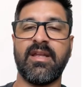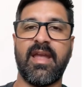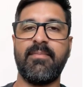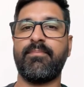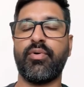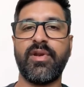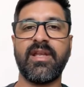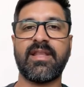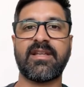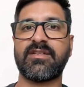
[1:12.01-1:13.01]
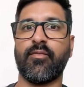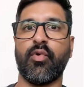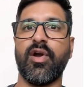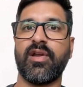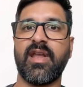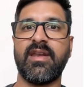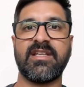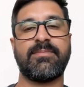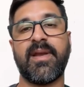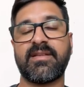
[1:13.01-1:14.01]
and putting that to work and
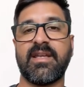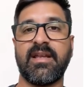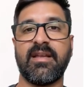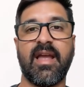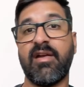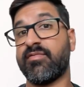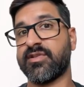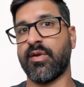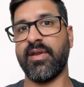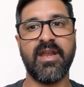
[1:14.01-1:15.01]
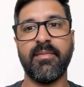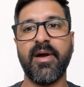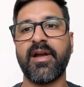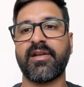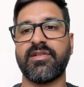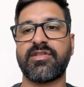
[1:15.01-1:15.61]
expecting a result in the market.